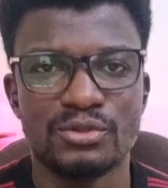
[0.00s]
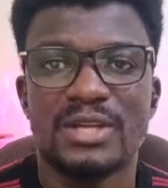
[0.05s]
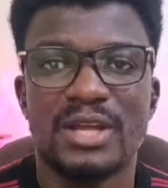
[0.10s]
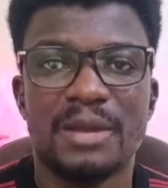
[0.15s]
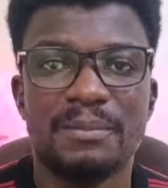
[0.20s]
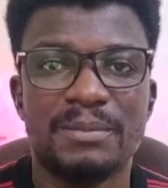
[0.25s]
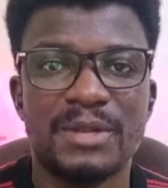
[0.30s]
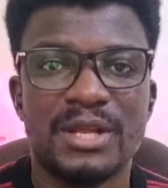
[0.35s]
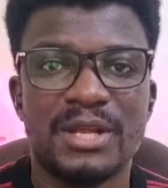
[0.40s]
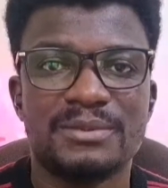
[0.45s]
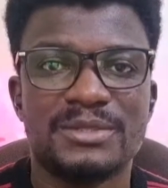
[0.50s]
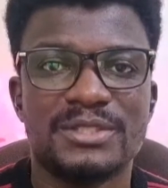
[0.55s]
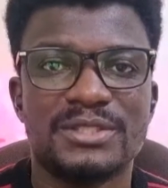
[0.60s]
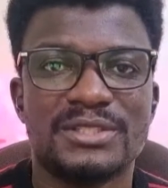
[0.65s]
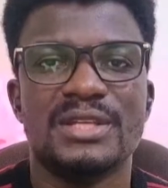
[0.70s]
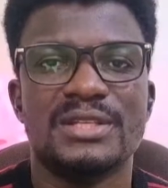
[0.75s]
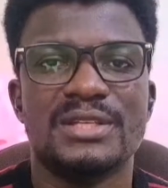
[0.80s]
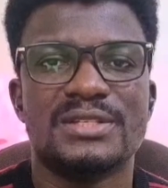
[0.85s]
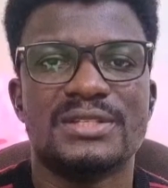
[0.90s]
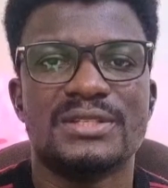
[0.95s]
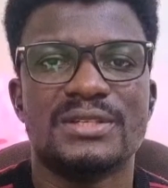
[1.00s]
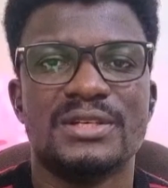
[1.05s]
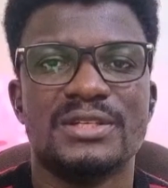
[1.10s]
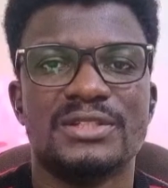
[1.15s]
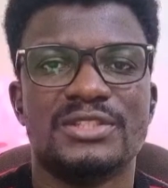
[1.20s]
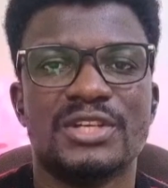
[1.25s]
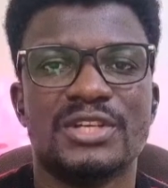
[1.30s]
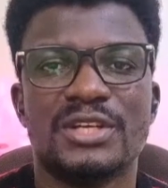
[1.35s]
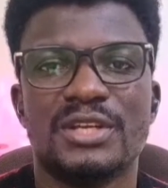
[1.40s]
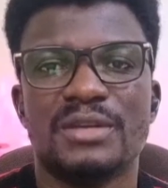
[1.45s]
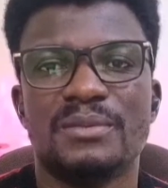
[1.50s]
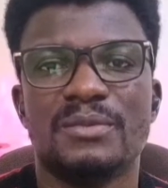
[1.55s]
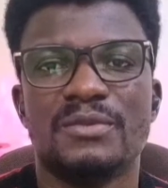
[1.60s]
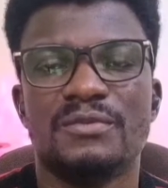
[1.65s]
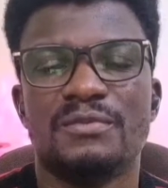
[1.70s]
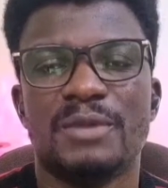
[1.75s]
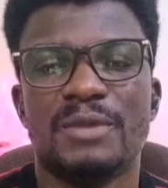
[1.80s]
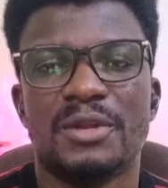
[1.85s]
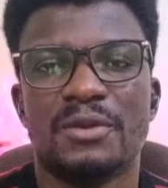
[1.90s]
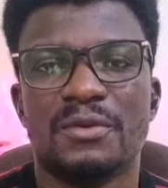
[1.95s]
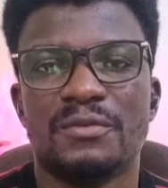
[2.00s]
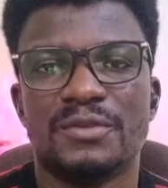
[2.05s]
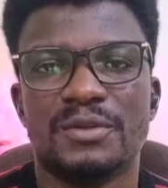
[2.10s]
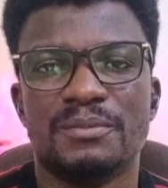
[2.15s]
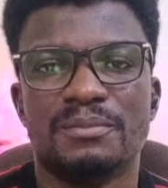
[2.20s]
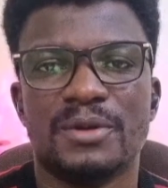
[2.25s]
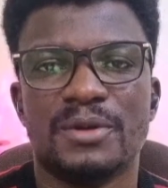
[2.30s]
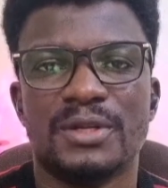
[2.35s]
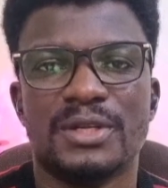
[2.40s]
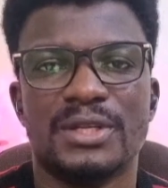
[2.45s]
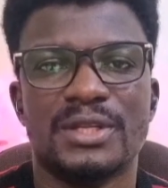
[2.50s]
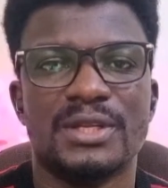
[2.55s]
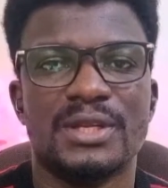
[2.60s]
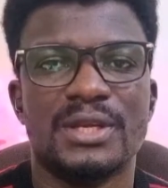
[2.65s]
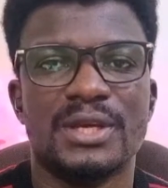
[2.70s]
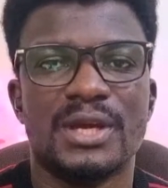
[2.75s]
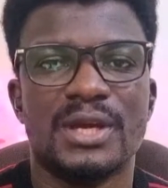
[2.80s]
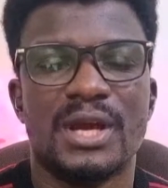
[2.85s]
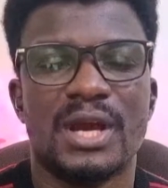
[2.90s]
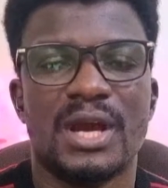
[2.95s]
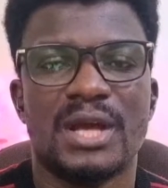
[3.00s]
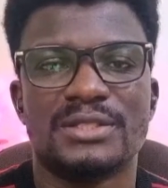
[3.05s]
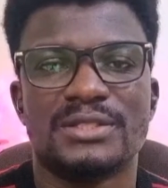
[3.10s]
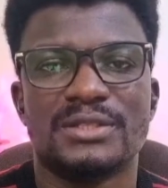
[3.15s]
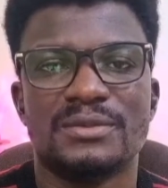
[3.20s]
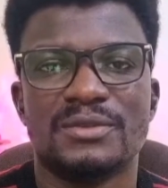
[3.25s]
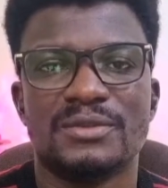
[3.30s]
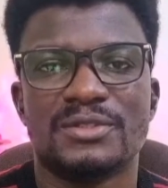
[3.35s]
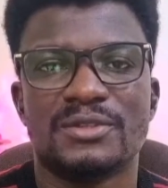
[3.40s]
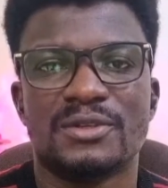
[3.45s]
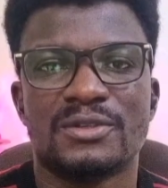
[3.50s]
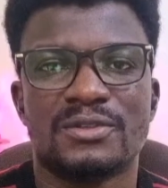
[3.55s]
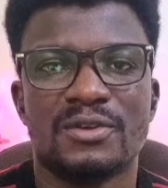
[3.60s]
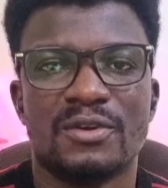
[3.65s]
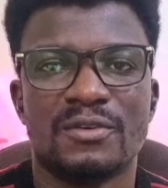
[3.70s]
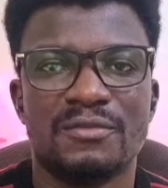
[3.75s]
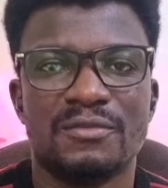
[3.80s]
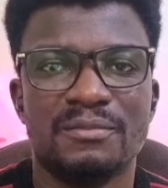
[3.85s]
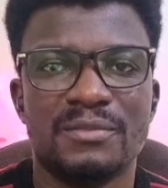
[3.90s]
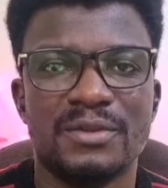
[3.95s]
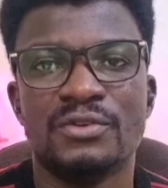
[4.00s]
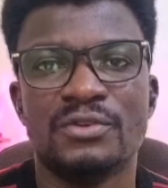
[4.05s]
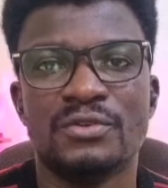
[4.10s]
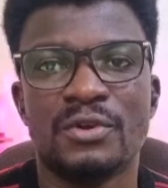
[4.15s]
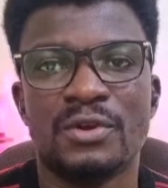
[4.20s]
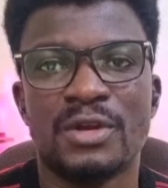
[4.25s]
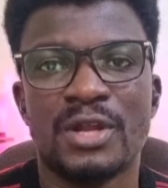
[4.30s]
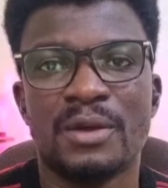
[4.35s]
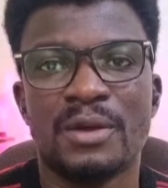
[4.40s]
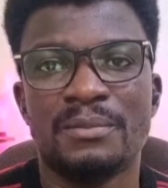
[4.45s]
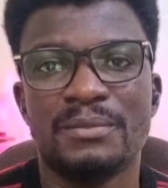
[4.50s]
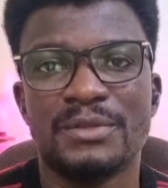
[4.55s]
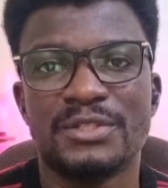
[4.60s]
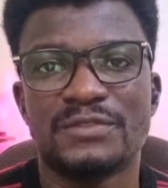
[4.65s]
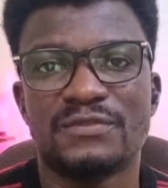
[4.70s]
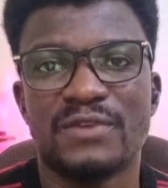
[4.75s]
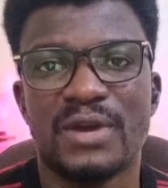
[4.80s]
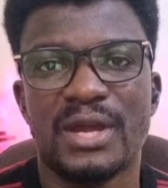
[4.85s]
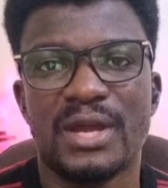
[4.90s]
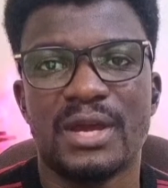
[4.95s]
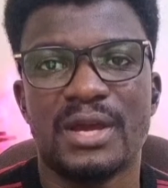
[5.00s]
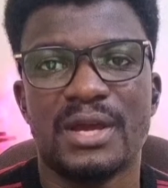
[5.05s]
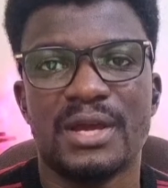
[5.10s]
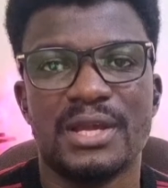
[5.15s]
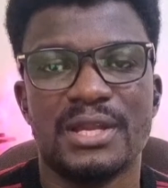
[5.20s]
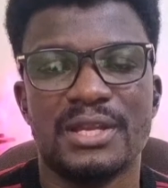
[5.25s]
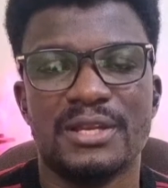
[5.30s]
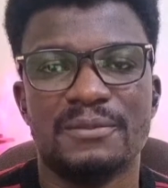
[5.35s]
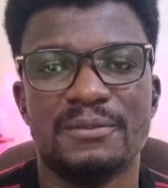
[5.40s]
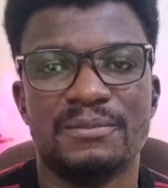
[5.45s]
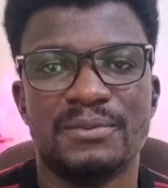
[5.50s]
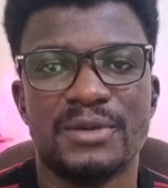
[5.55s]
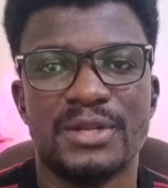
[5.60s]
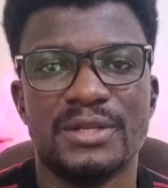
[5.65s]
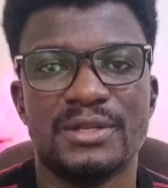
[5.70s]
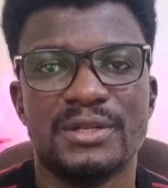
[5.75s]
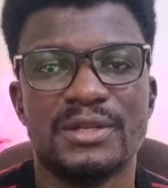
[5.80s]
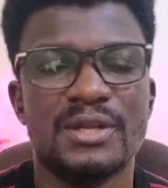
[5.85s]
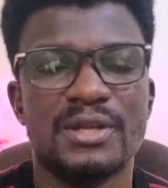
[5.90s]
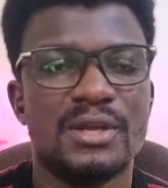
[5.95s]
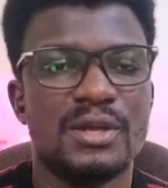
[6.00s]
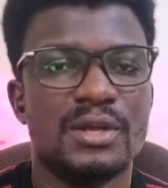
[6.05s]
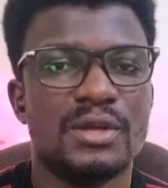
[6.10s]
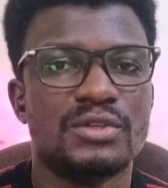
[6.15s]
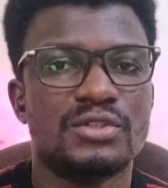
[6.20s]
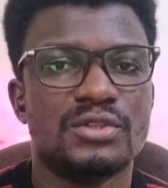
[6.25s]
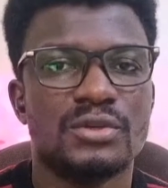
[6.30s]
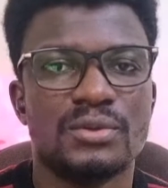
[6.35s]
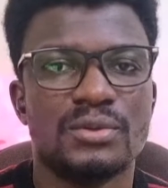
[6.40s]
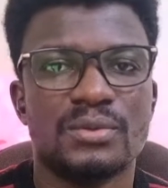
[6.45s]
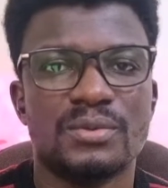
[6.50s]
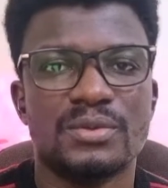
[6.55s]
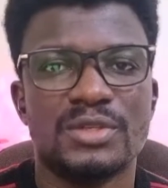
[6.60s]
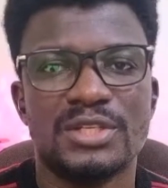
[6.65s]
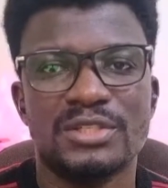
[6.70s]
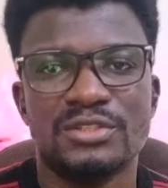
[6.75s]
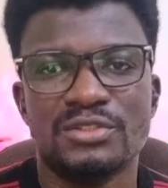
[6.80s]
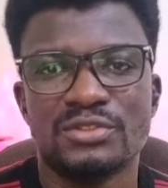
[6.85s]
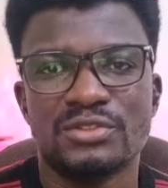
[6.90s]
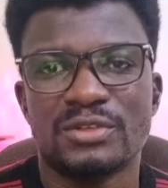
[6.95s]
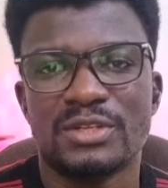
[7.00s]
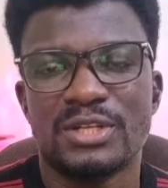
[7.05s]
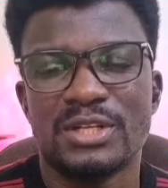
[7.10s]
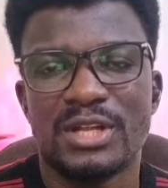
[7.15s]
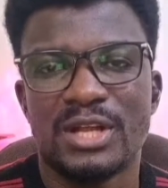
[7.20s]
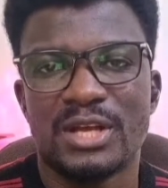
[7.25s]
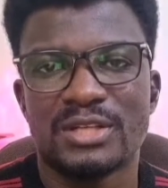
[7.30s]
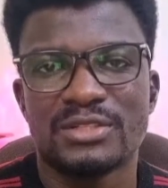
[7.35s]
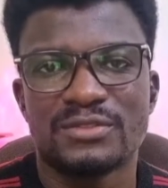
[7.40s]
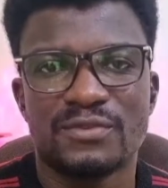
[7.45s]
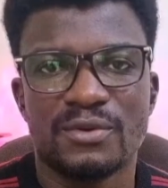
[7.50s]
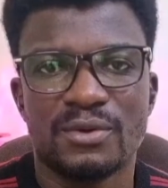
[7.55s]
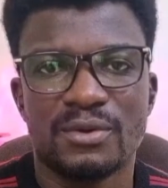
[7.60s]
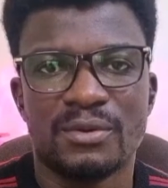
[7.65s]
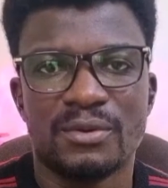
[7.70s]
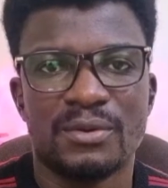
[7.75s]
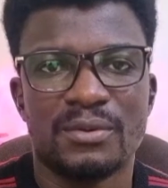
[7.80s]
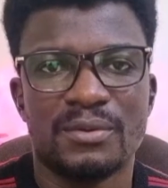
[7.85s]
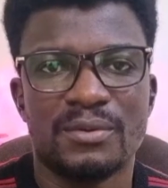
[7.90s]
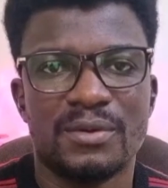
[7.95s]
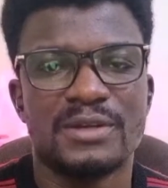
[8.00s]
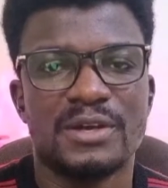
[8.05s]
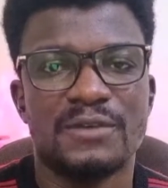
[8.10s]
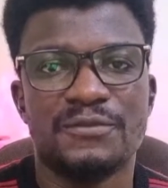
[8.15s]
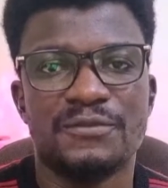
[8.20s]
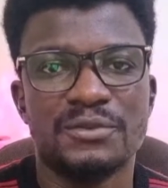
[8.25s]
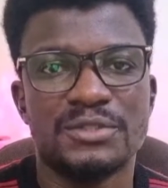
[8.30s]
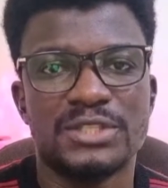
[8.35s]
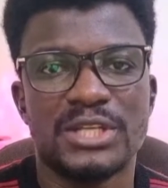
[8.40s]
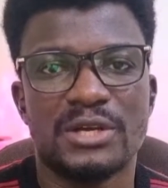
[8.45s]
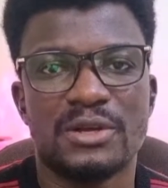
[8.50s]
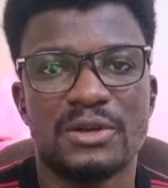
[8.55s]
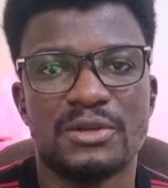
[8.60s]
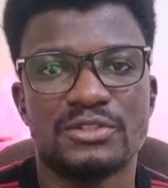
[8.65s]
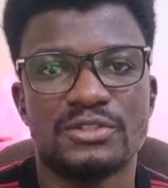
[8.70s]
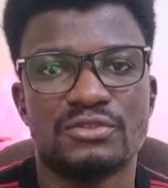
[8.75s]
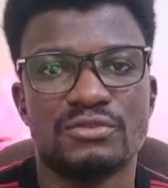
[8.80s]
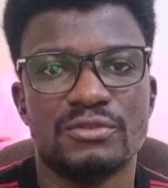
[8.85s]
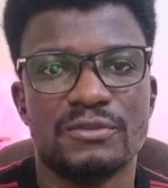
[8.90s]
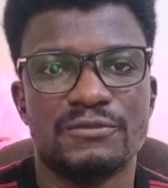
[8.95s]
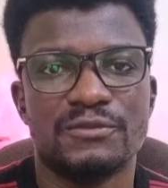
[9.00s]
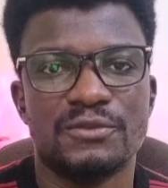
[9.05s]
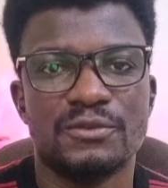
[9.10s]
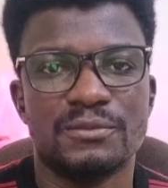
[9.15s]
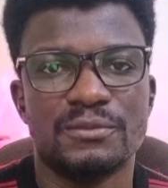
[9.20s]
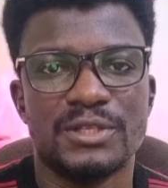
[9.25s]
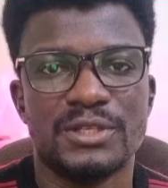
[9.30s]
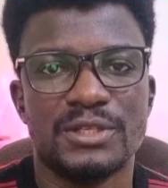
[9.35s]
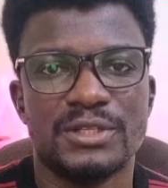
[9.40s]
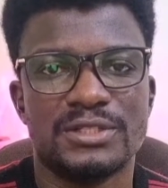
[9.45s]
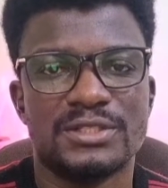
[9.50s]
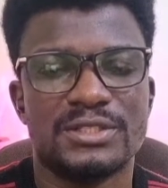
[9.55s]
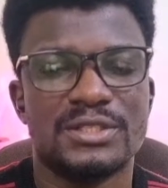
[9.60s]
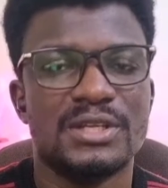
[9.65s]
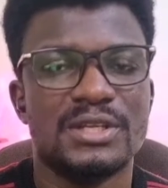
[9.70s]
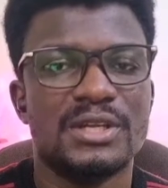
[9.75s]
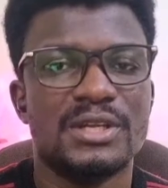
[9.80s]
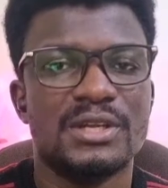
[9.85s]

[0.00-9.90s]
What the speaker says: Epilepsy is a jerky movement of the body as a result of neuronal misfire in the brain. So this usually lasts for a few seconds to a few minutes.